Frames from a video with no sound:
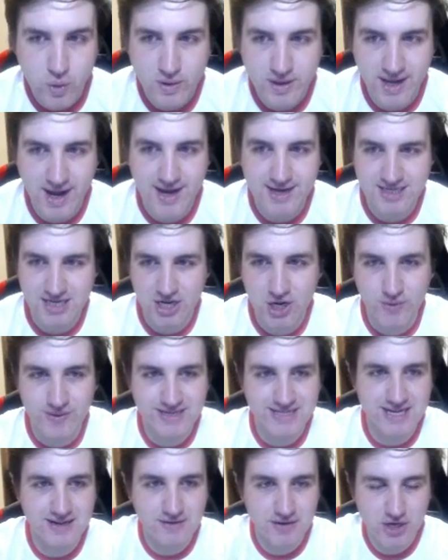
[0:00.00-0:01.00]
guys, who
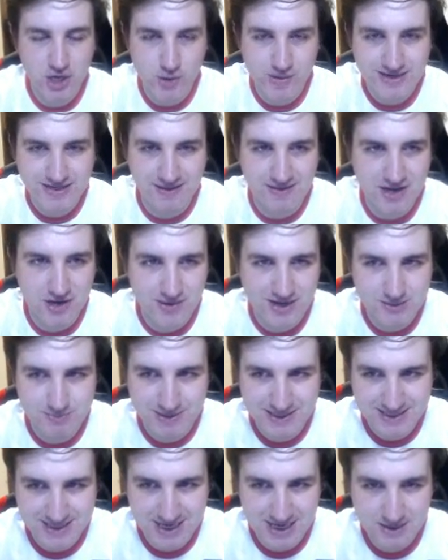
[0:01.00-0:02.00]
is it? Who is in the new
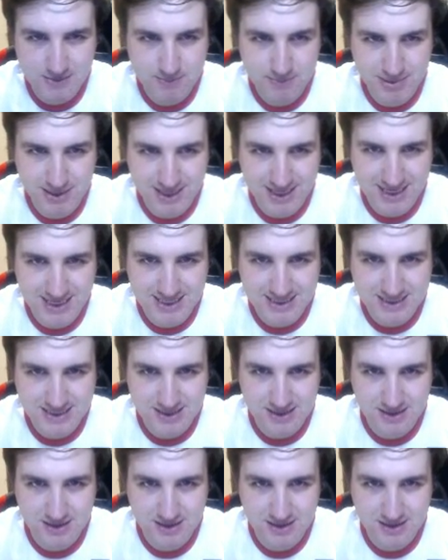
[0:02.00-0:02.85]
SBC? Please